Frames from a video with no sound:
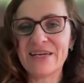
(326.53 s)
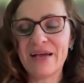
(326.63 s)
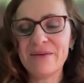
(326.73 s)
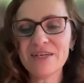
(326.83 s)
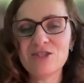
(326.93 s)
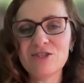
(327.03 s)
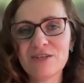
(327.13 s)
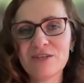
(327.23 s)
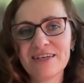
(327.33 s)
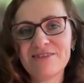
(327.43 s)
Now, I'm going
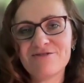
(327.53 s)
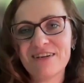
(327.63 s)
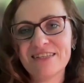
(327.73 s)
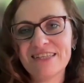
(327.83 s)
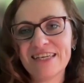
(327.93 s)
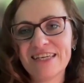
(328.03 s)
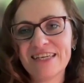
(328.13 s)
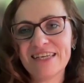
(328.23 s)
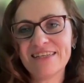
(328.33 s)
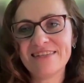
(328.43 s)
to run and
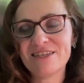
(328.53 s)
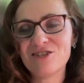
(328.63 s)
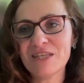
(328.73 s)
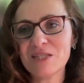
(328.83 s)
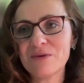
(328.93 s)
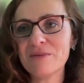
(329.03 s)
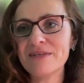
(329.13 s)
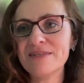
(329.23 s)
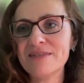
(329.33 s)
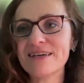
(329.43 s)
a short experiment
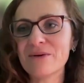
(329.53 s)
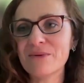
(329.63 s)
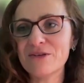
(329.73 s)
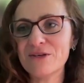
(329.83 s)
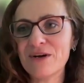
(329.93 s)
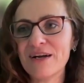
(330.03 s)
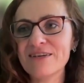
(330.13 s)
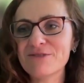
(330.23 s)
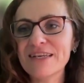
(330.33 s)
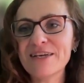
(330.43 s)
with you. I
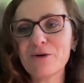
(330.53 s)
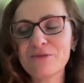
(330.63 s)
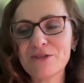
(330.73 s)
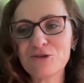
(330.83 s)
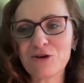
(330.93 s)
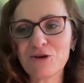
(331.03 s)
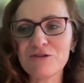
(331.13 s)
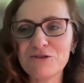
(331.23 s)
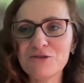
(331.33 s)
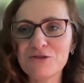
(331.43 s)
really hope that not all of
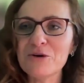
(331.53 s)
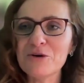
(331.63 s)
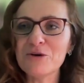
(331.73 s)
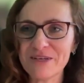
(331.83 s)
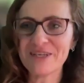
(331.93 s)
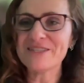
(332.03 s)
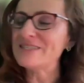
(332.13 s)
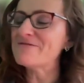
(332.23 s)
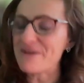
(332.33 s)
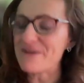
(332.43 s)
you know it, because
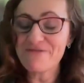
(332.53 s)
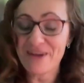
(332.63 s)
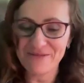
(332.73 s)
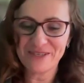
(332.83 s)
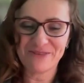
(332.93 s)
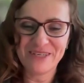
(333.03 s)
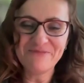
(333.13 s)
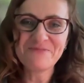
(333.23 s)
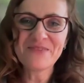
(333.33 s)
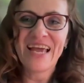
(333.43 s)
it's a very famous one.